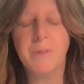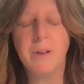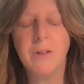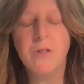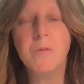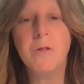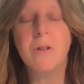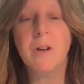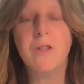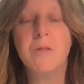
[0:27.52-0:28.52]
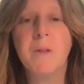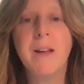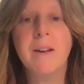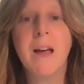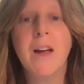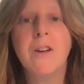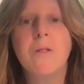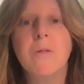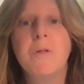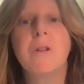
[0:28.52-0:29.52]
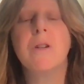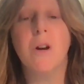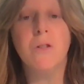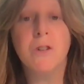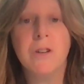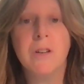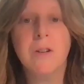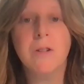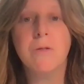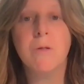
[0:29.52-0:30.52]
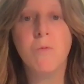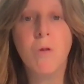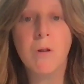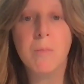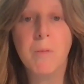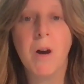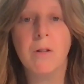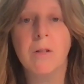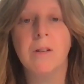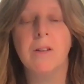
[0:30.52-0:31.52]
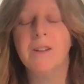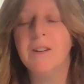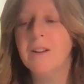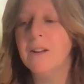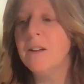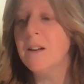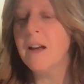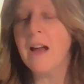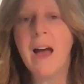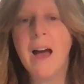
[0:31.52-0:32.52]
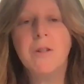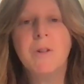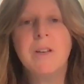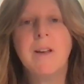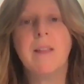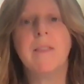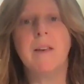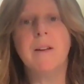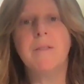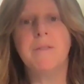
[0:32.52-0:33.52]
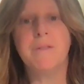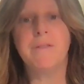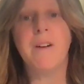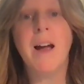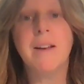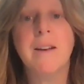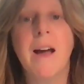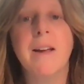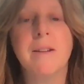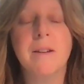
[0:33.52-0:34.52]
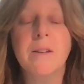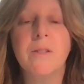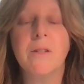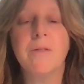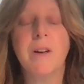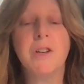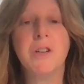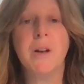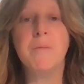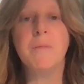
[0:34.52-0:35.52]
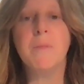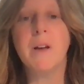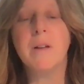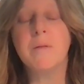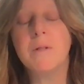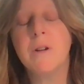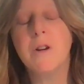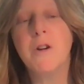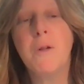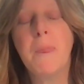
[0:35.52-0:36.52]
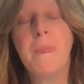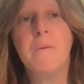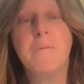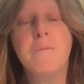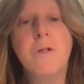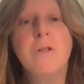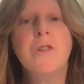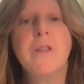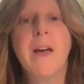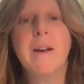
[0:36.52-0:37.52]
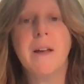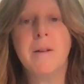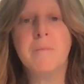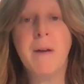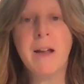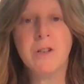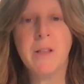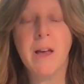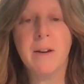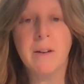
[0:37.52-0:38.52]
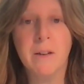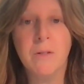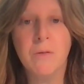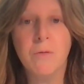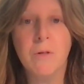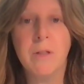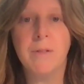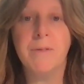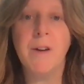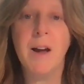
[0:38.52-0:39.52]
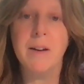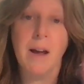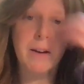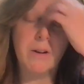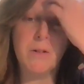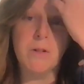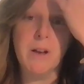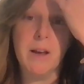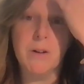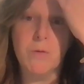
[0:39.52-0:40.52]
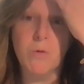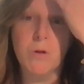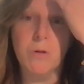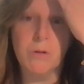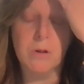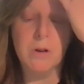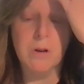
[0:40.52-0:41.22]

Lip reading: Ginsburg, explained, how do you put an ocean into a water bottle? Like, how do we take the infiniteness of Hashem and merge that and match that in with the finite created world?